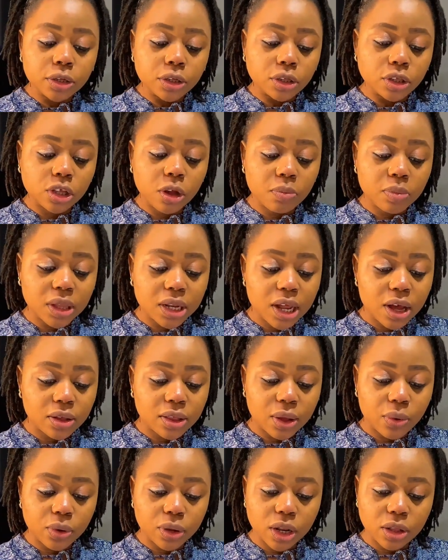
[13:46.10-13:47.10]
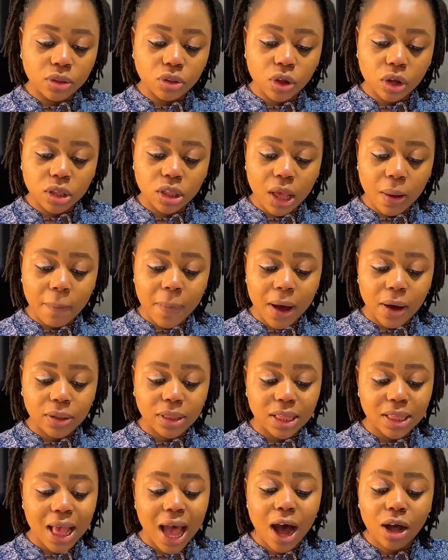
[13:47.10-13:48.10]
Something else I wanted to talk about
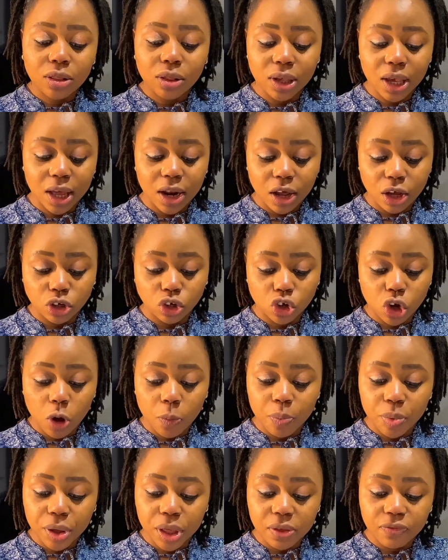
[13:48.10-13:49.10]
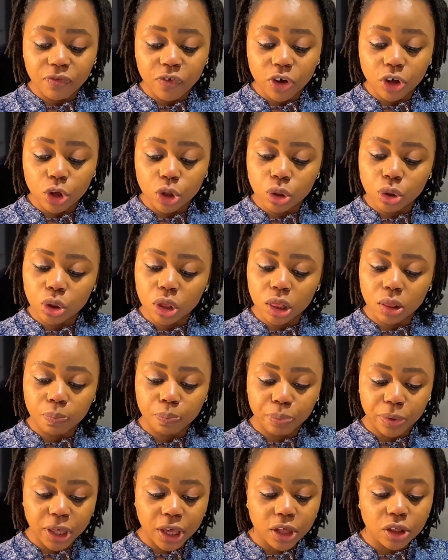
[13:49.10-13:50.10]
is how to get a job is for you to
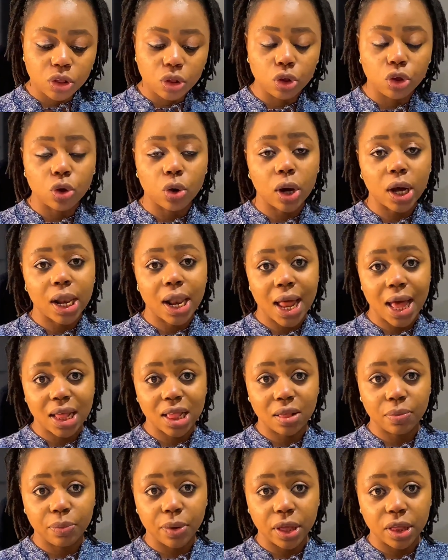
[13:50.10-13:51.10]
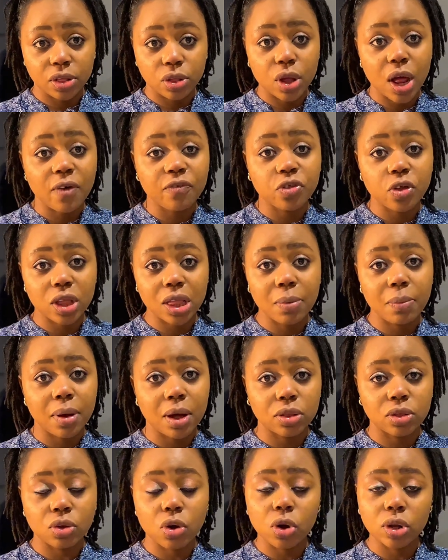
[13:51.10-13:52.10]
speak to your classmates. So I've talked
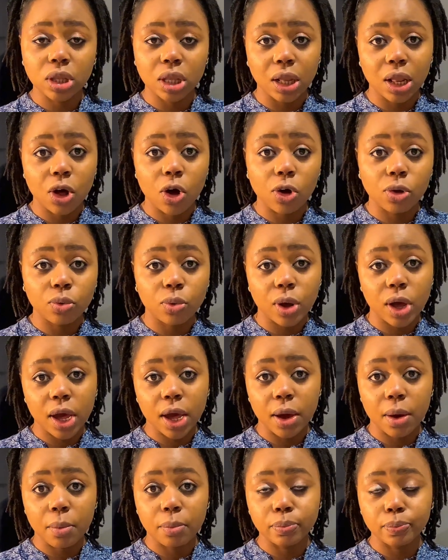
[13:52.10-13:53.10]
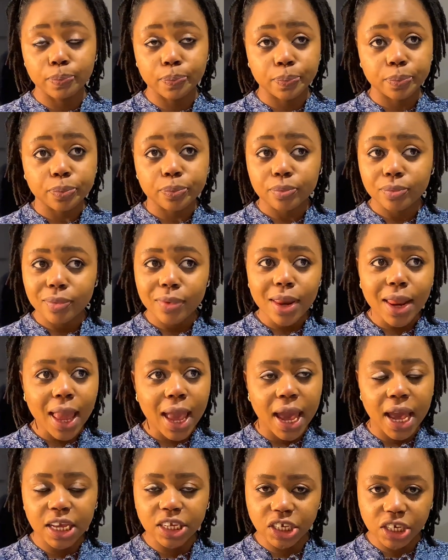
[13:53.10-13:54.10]
about all
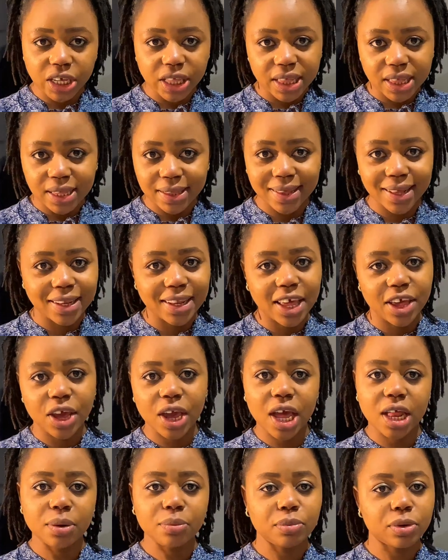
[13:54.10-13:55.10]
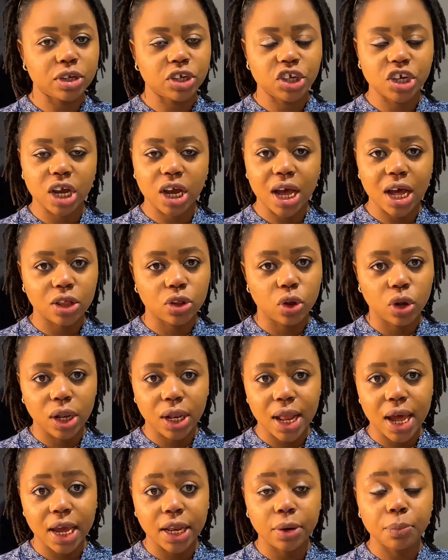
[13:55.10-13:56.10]
agencies and that you can check out
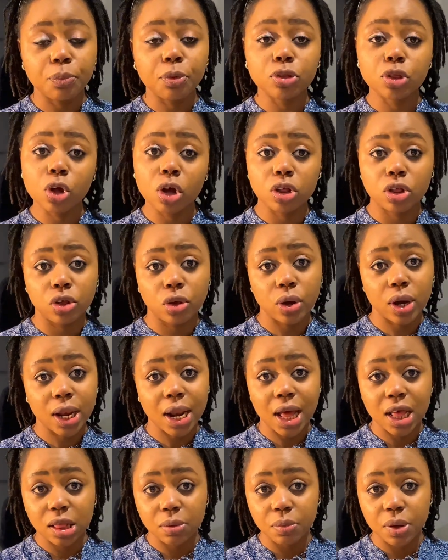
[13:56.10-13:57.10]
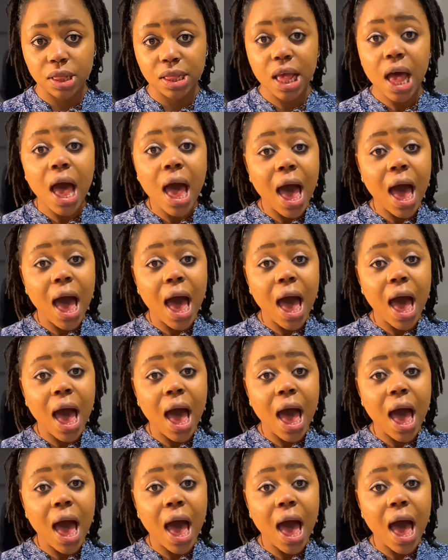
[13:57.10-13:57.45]
online. But talk to your classmates.